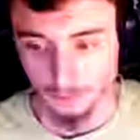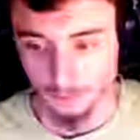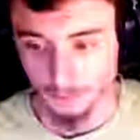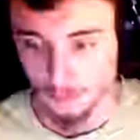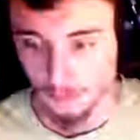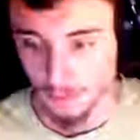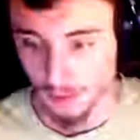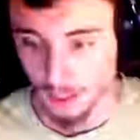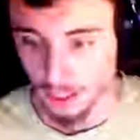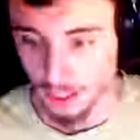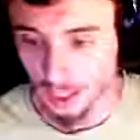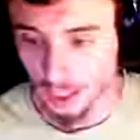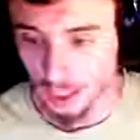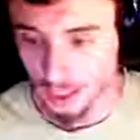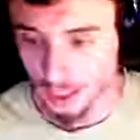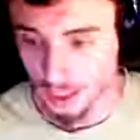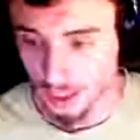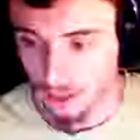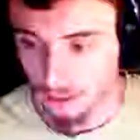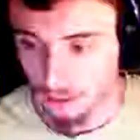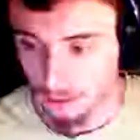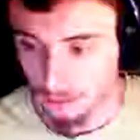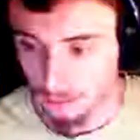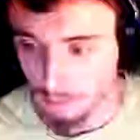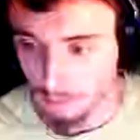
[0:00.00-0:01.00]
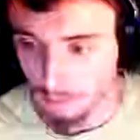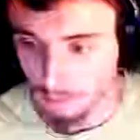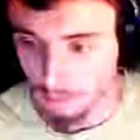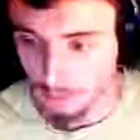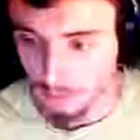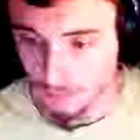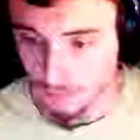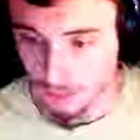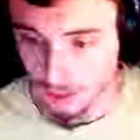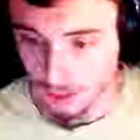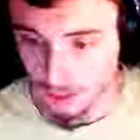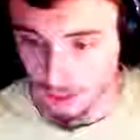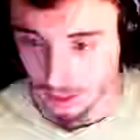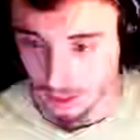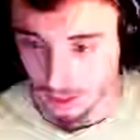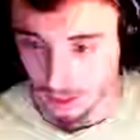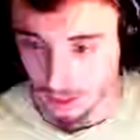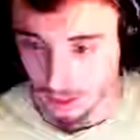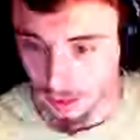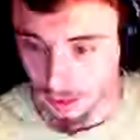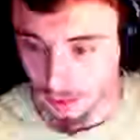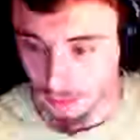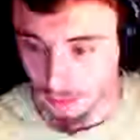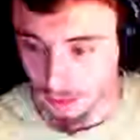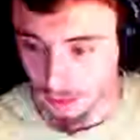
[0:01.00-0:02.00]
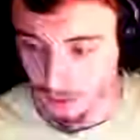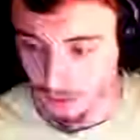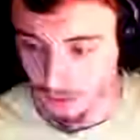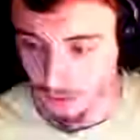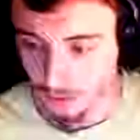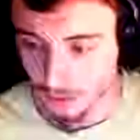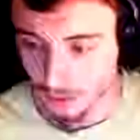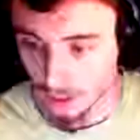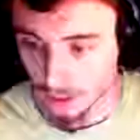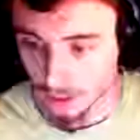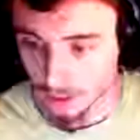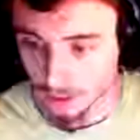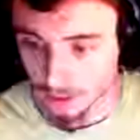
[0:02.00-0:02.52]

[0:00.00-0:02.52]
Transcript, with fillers: I can't hear him, but it's fine.